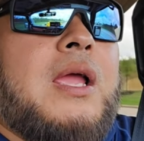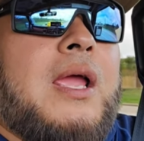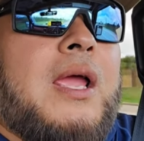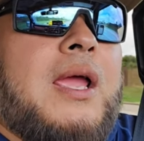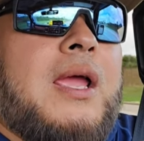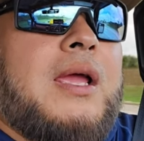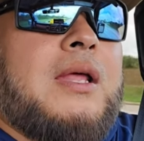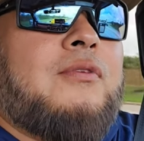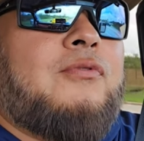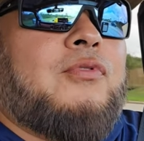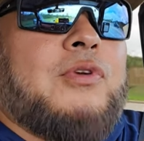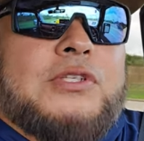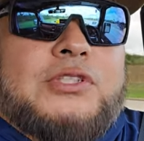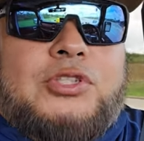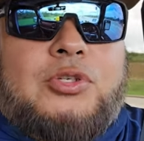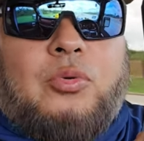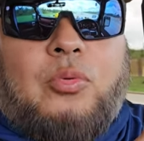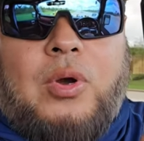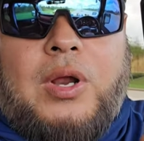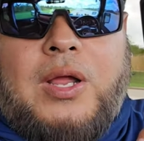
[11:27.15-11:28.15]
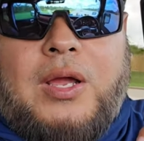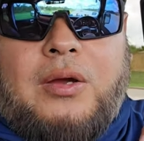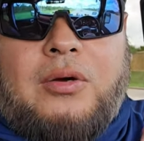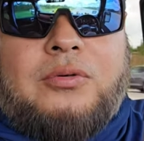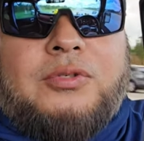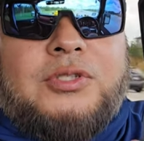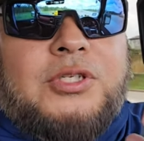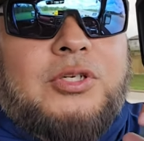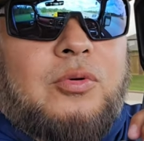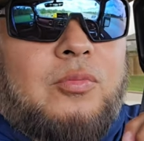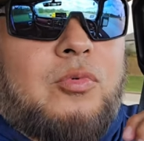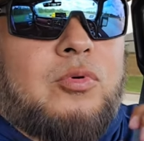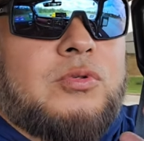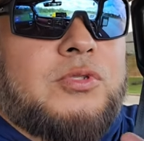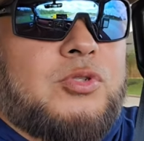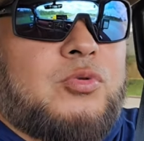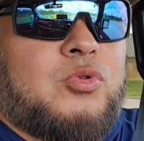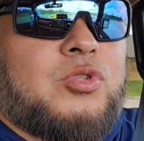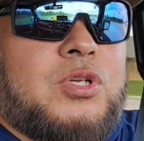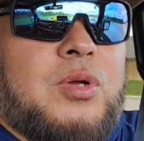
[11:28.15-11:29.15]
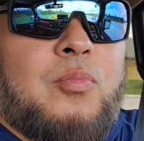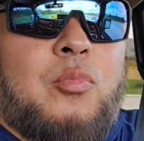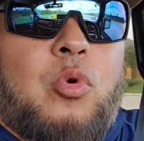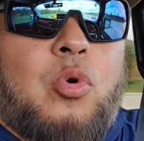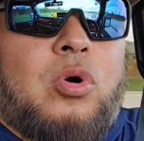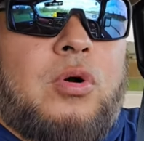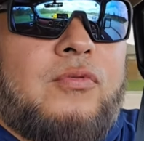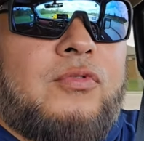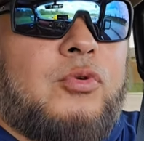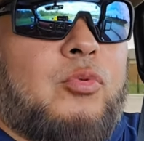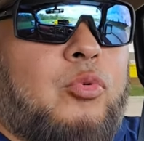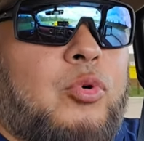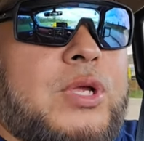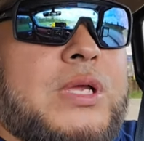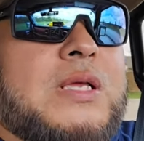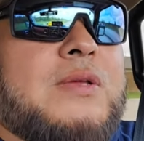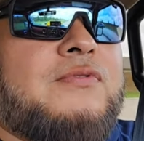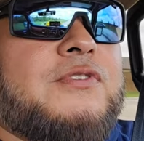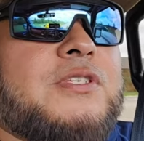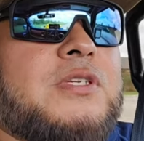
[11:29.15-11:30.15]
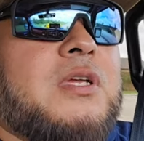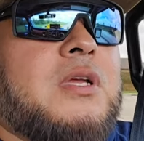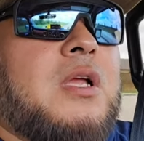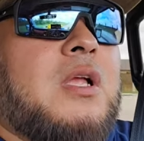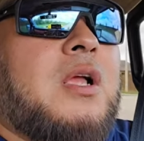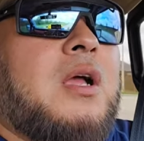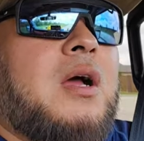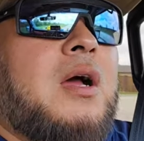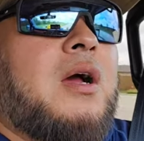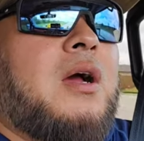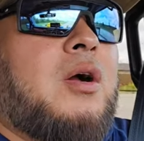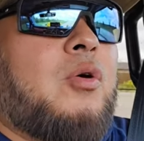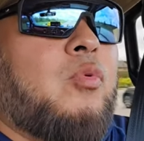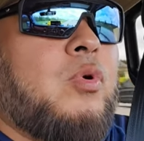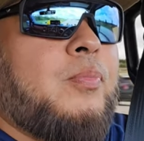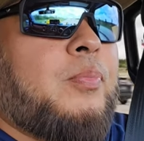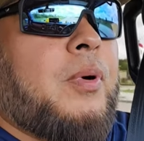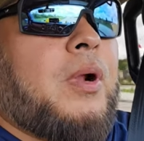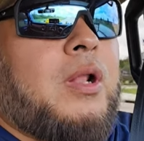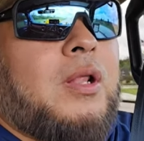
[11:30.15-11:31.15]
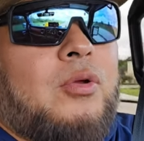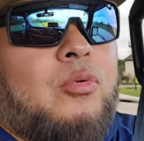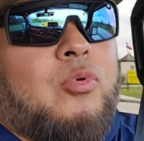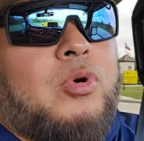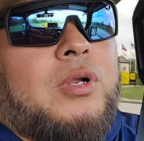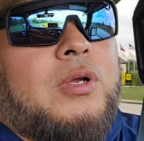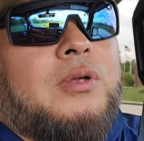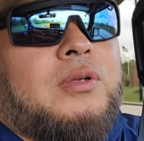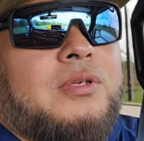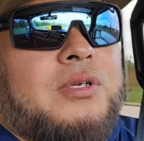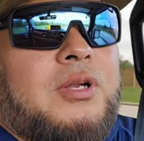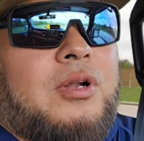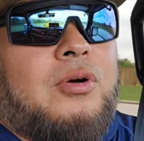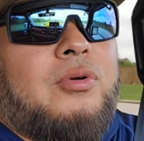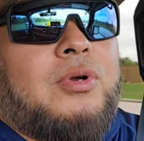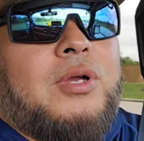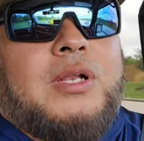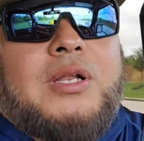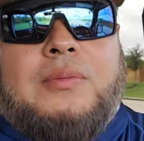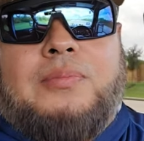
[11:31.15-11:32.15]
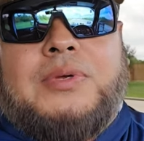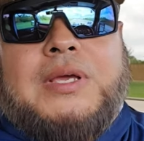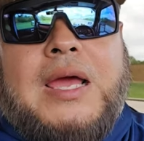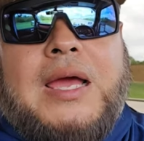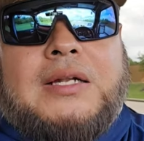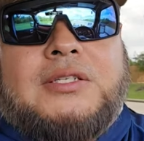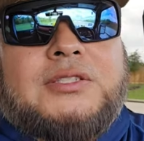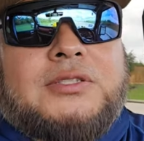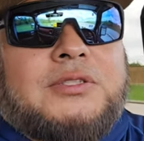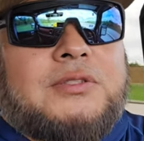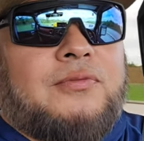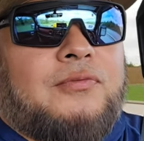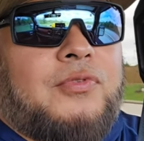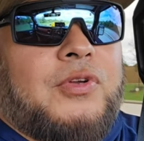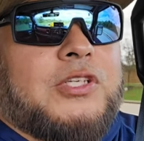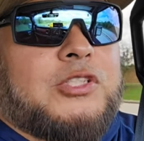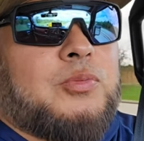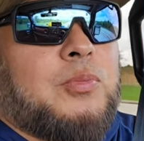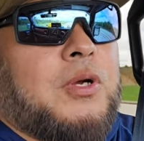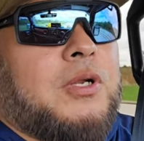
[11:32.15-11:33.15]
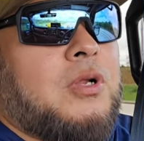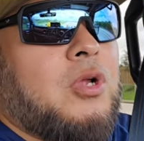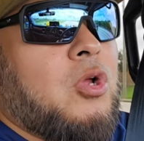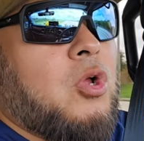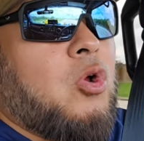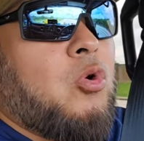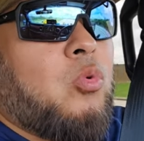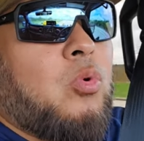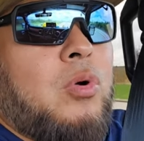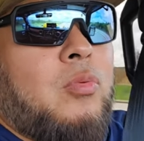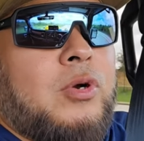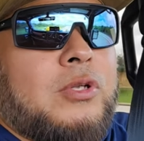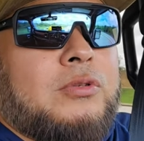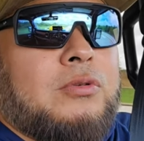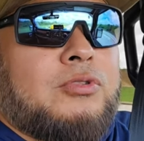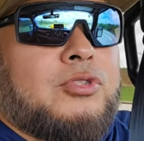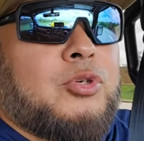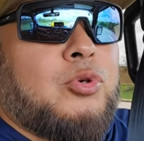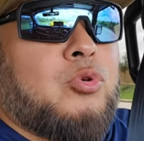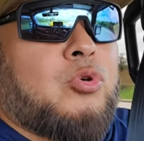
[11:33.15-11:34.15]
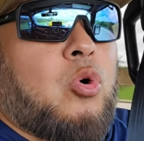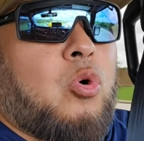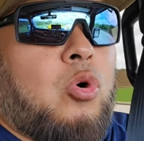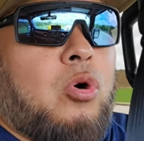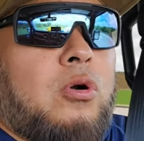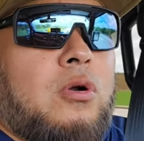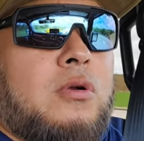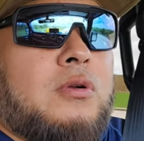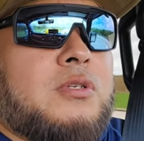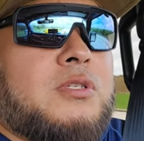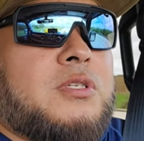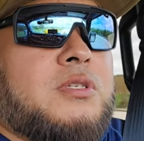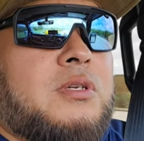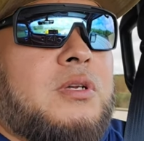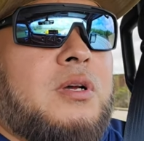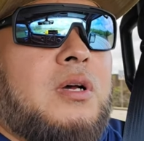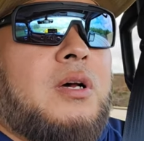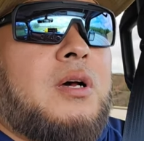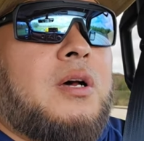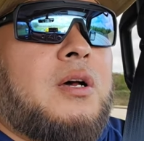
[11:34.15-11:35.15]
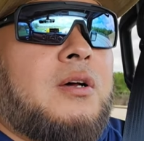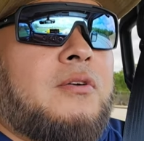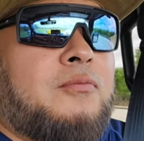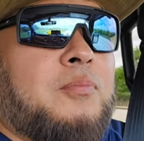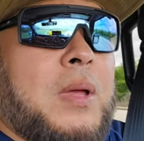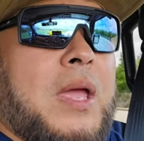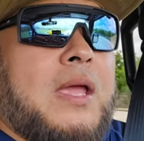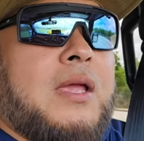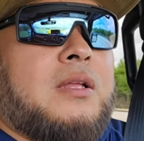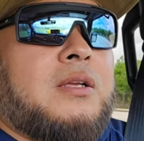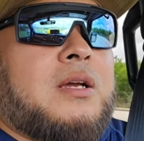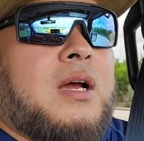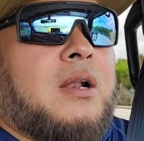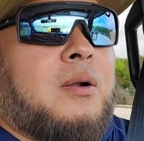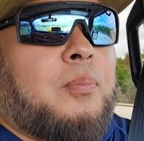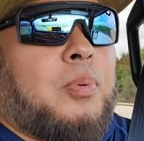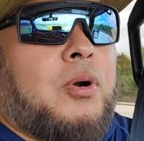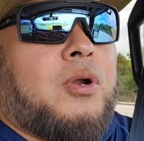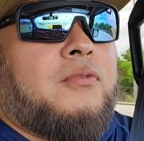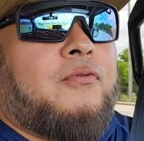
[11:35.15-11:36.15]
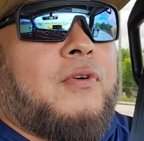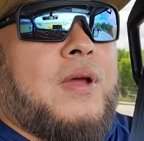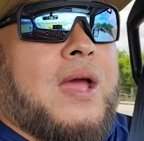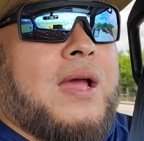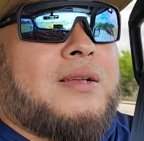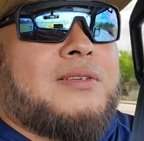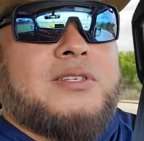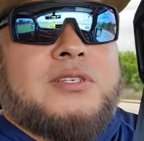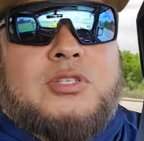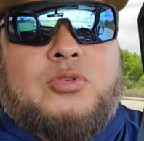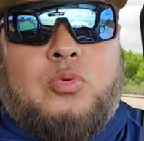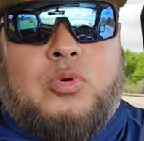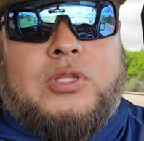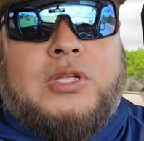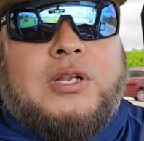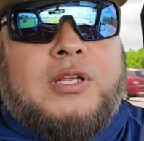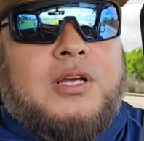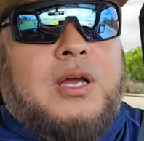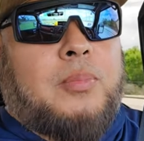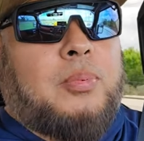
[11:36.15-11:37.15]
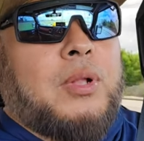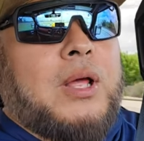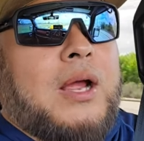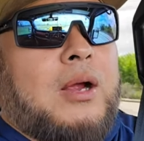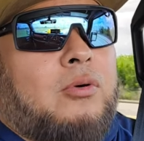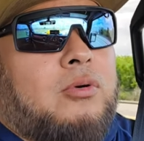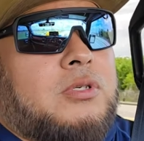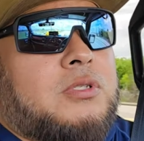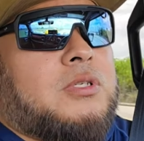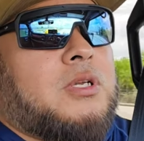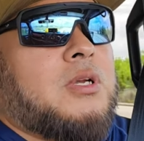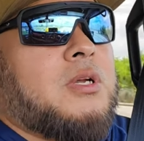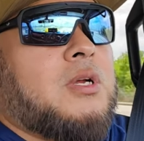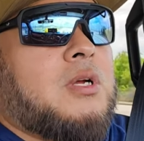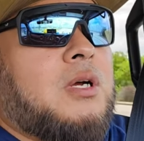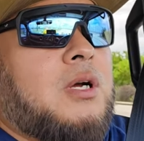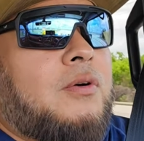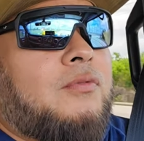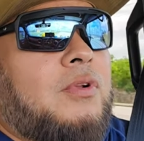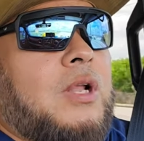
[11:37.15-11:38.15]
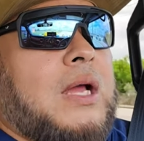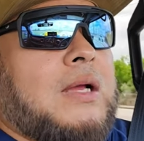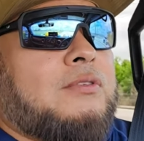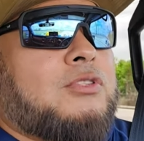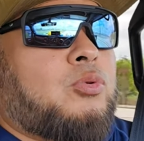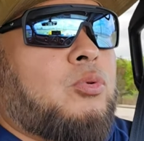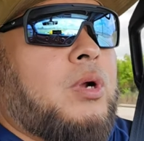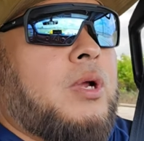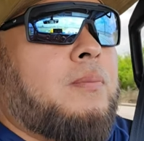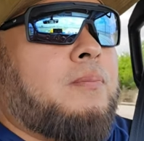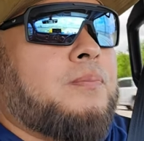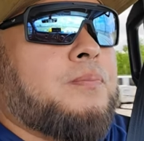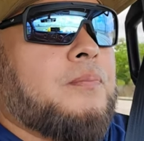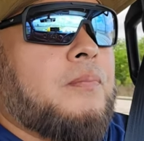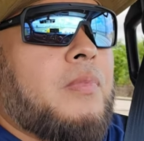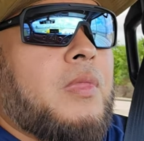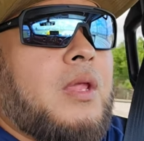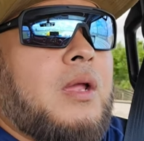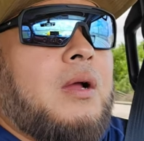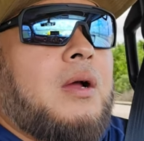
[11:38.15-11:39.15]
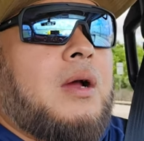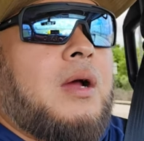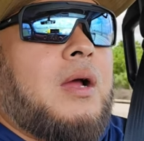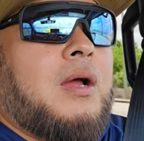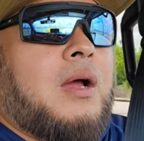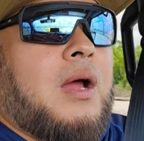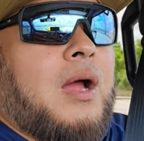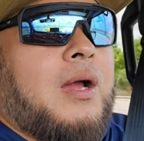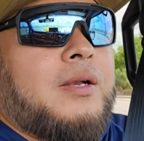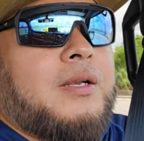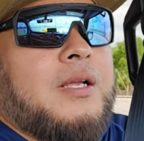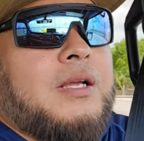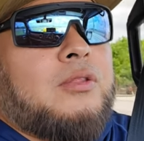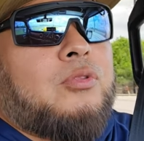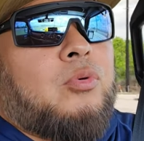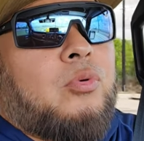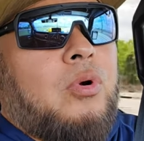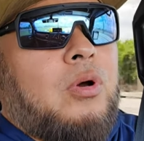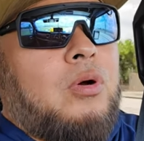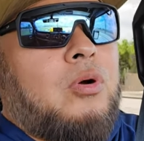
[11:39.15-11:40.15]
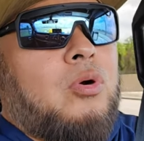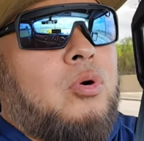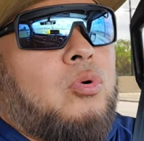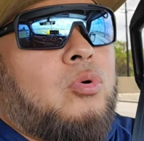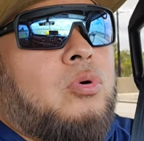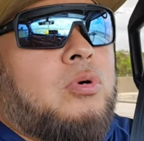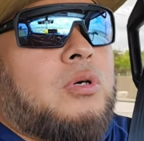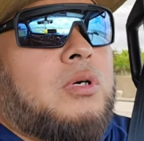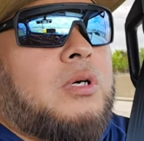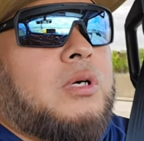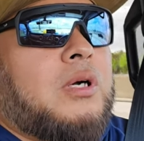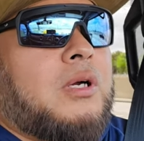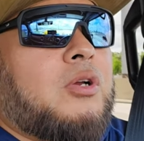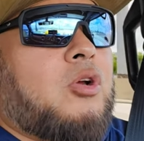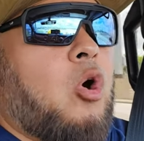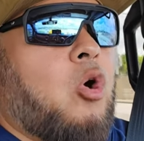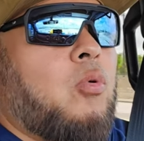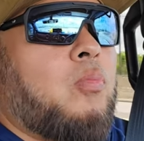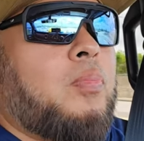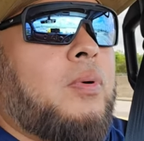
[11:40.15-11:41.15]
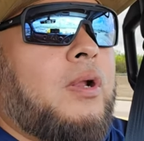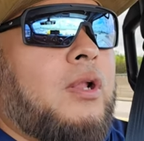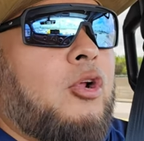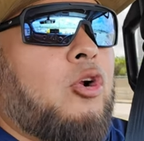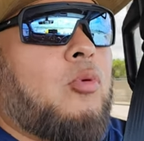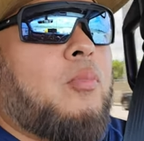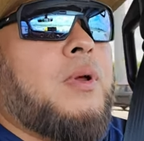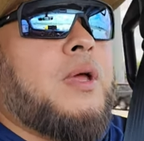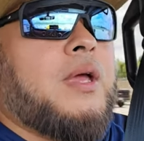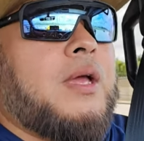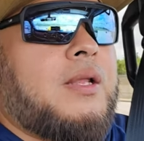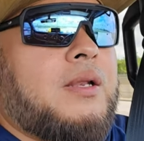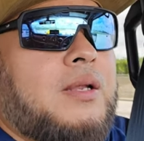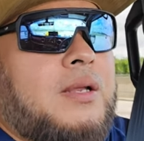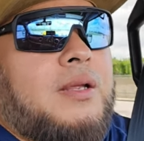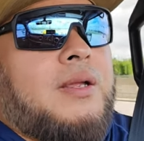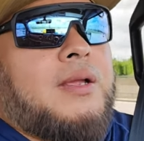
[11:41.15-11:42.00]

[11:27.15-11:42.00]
and fished around, you know, more, some more of the reefs, uh, we probably would have, you know, ended up catching some fish. But we went to two quarts uh, bait kind of pretty fast, just within a couple hours of live shrimp. Uh, I did throw uh, cope a little bit,